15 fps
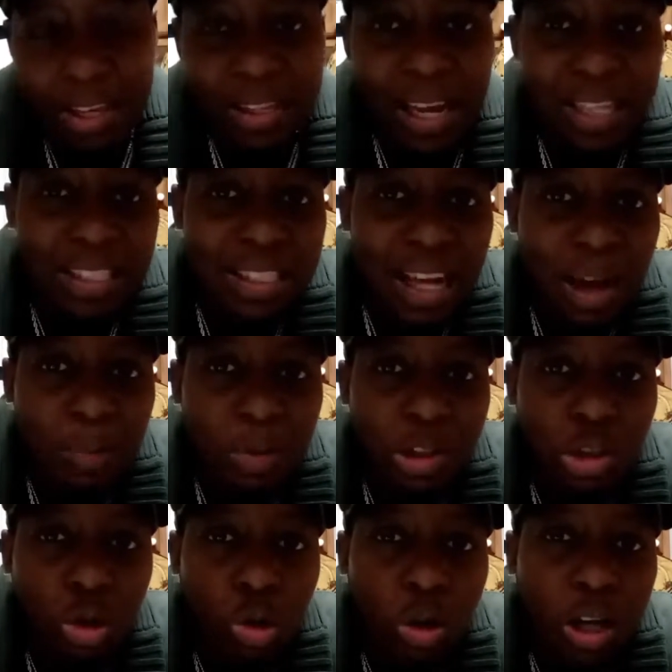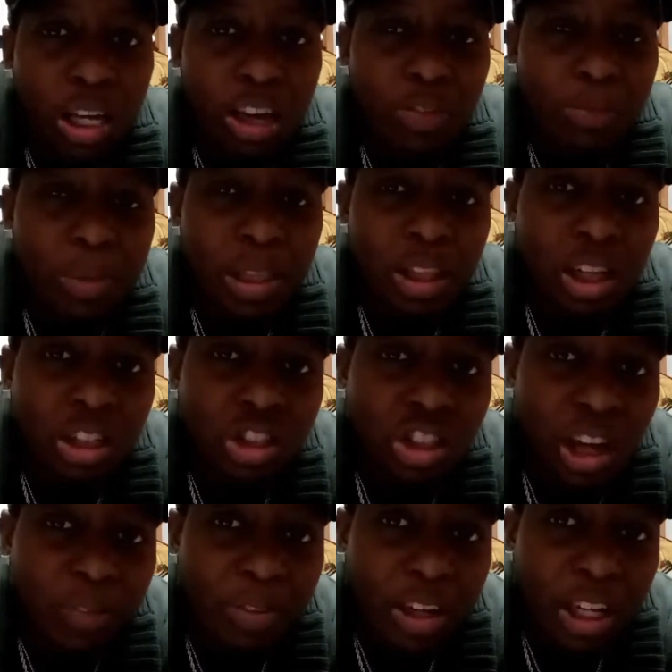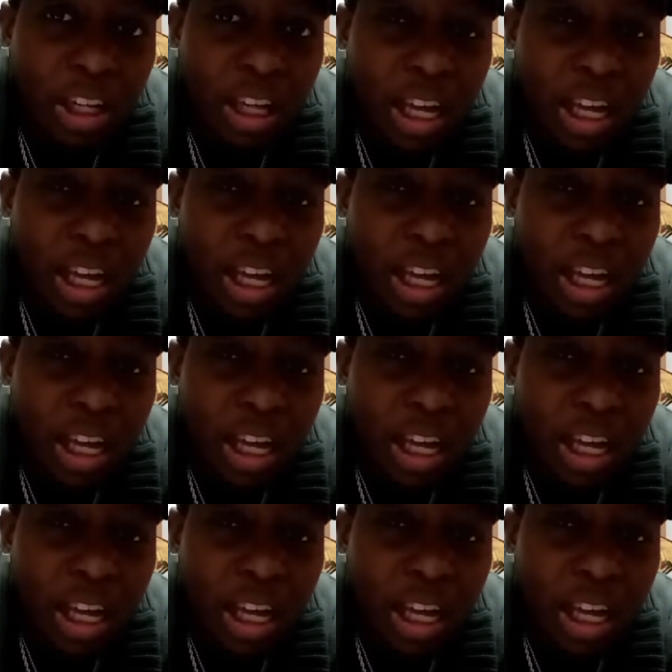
That's not what's going to give me longevity.